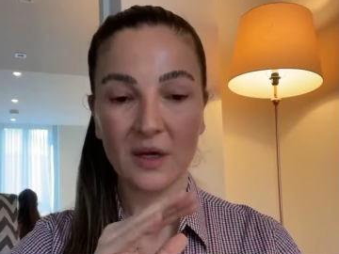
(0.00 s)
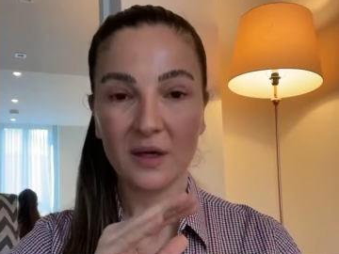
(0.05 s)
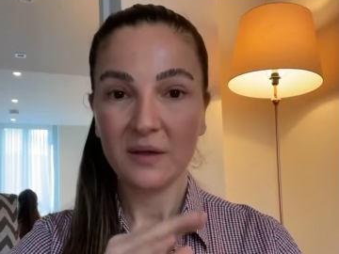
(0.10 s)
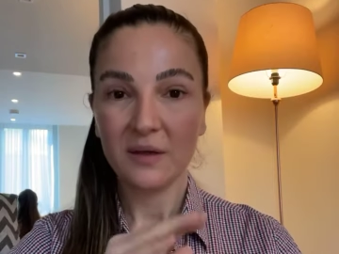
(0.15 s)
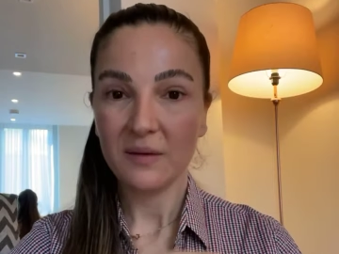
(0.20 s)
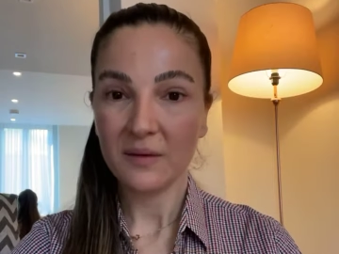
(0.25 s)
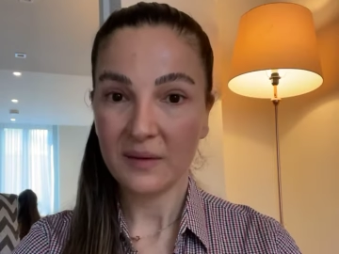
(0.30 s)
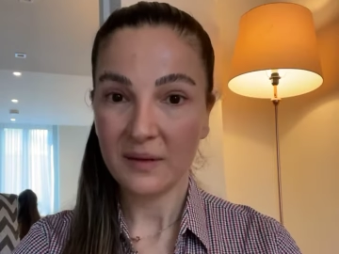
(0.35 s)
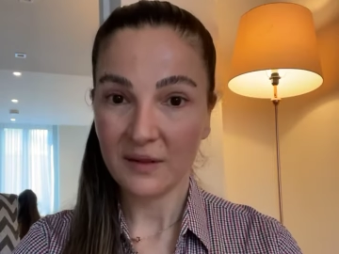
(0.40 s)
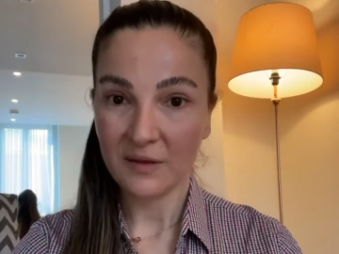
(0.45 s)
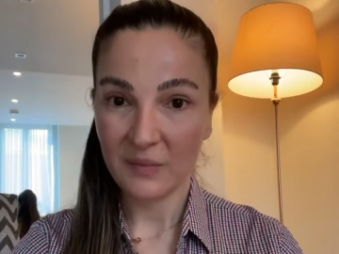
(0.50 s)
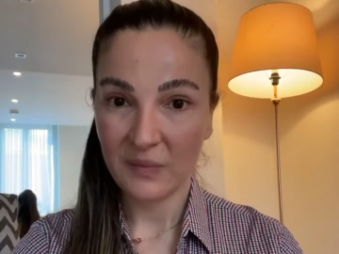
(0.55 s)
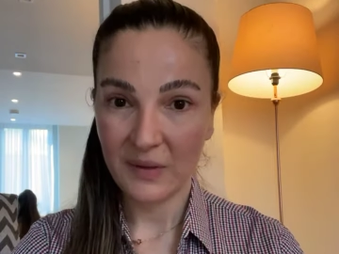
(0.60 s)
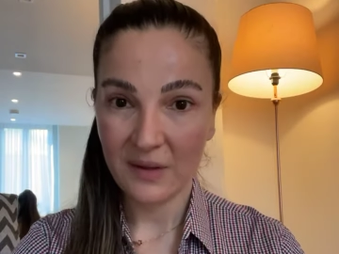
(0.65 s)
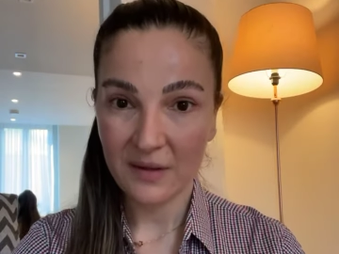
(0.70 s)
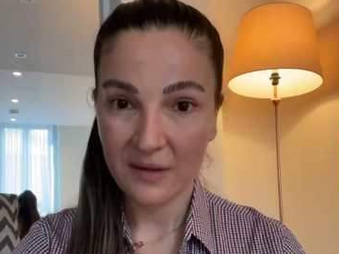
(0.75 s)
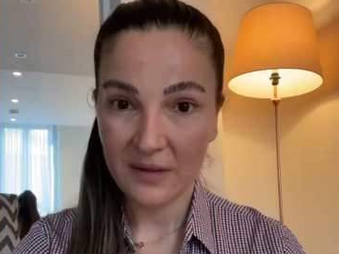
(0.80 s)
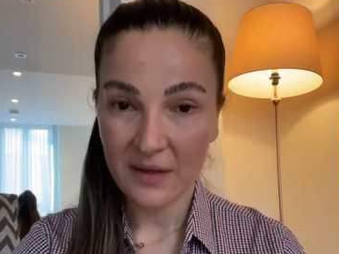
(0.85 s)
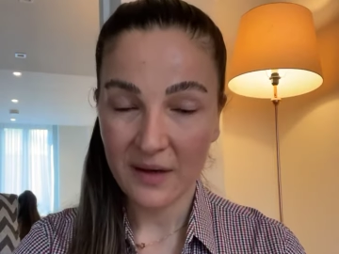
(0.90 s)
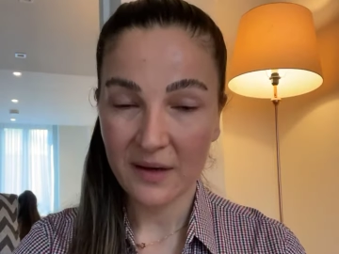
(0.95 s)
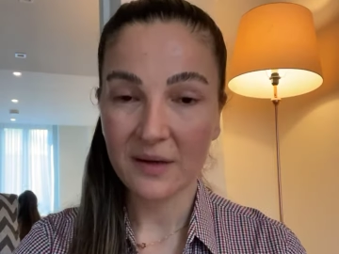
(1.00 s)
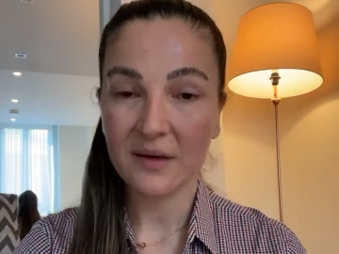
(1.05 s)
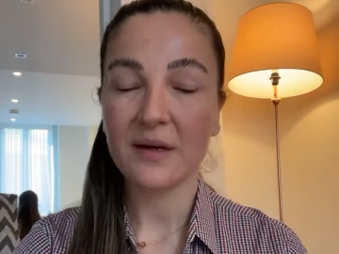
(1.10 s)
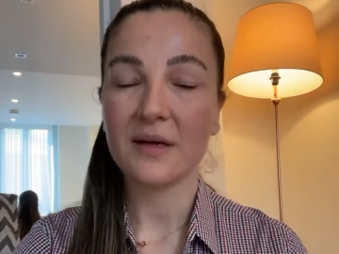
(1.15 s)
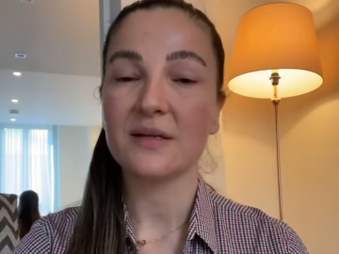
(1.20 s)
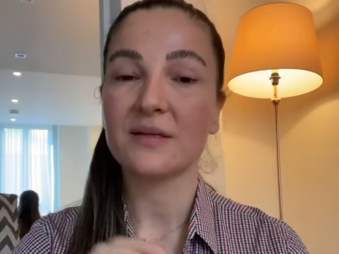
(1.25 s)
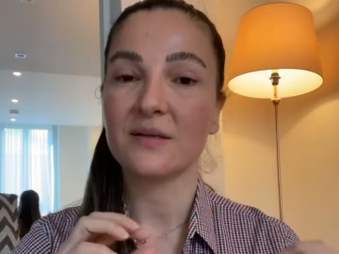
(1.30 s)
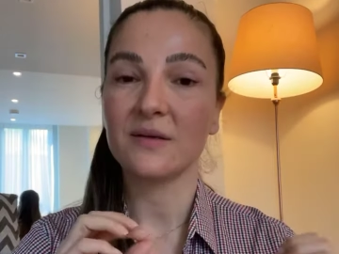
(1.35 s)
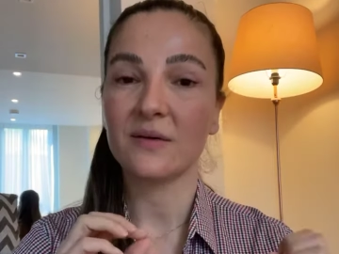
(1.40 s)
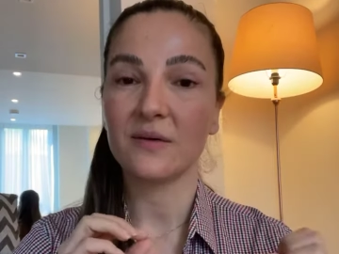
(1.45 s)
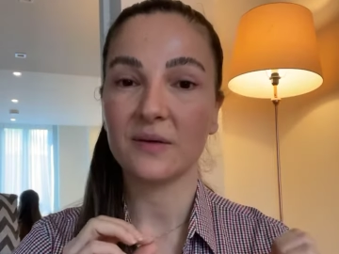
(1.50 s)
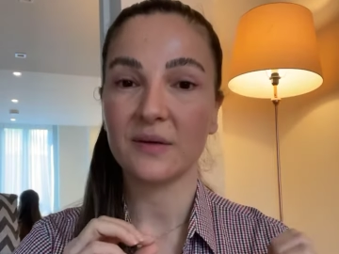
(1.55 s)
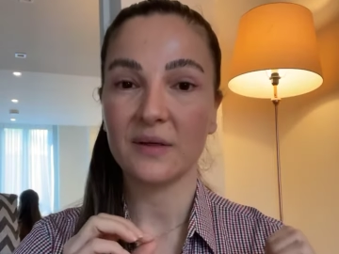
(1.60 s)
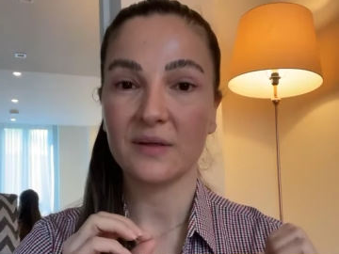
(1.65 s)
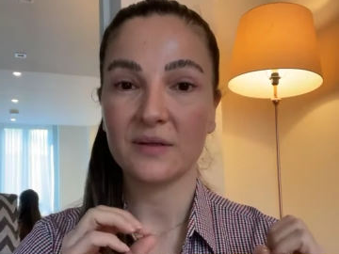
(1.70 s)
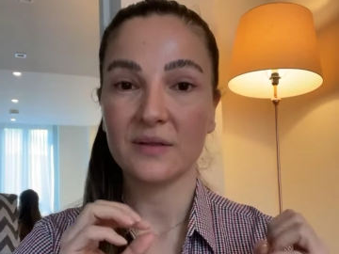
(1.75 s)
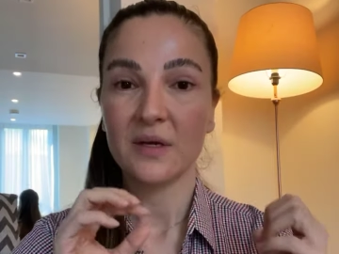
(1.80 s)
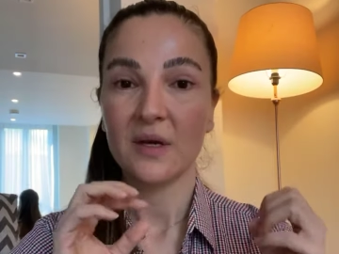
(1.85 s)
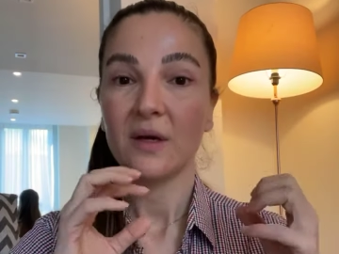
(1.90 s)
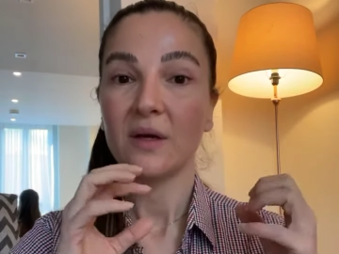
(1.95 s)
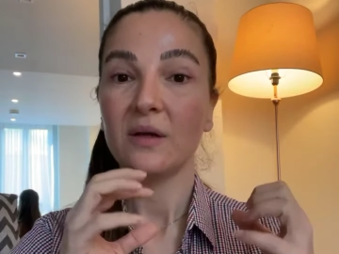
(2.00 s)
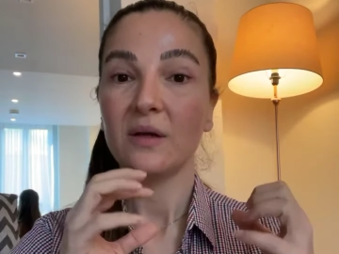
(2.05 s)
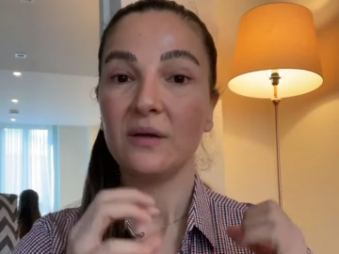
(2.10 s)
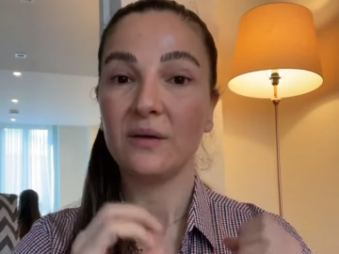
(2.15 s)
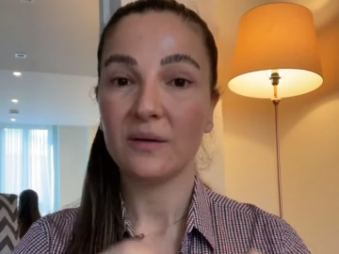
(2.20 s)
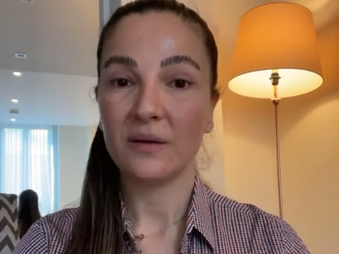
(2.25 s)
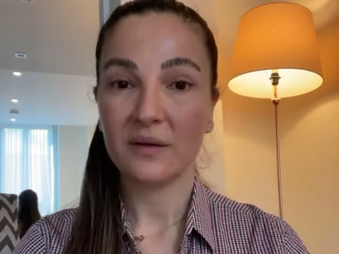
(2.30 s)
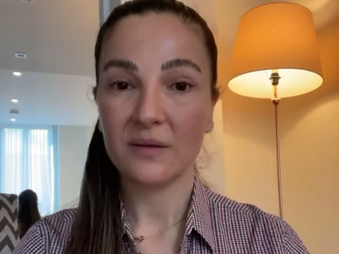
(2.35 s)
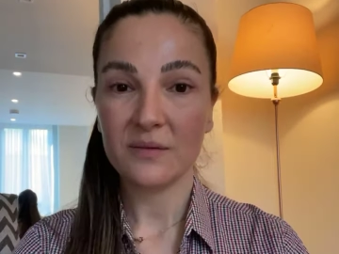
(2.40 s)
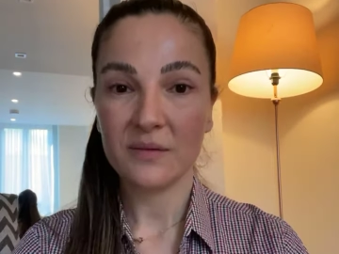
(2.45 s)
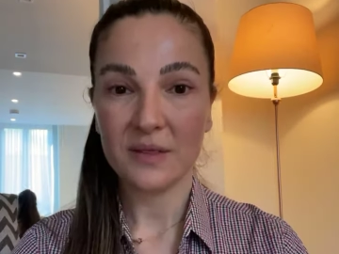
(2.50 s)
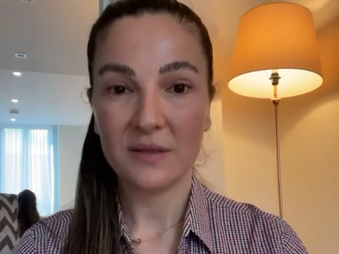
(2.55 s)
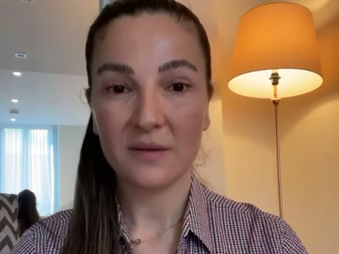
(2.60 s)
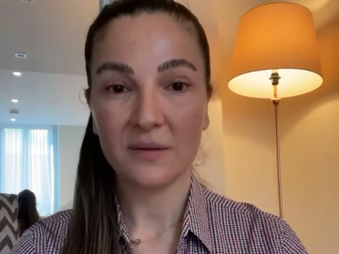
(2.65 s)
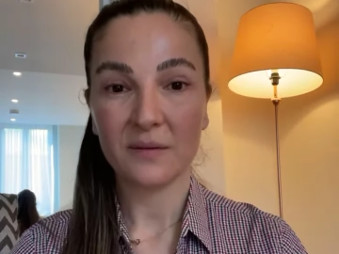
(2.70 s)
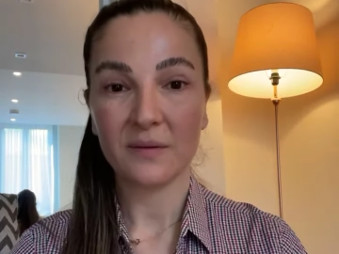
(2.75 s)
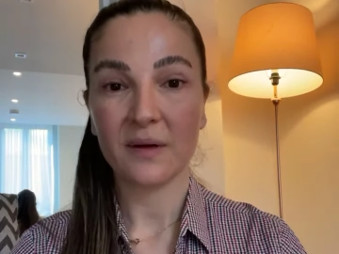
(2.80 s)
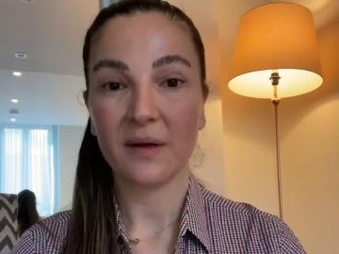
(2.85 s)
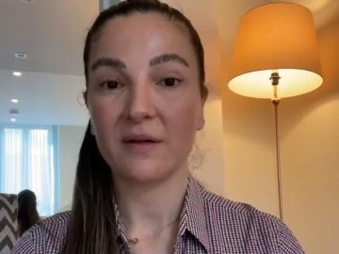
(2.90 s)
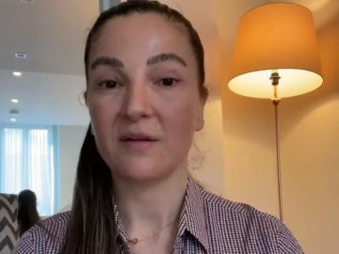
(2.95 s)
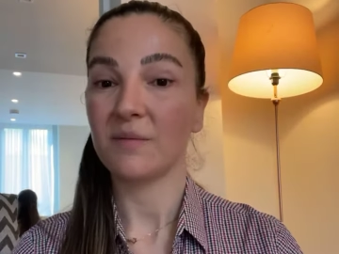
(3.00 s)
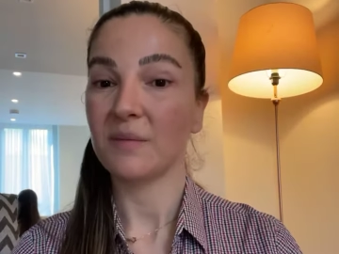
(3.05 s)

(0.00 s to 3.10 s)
you can be there as long as you can read and write.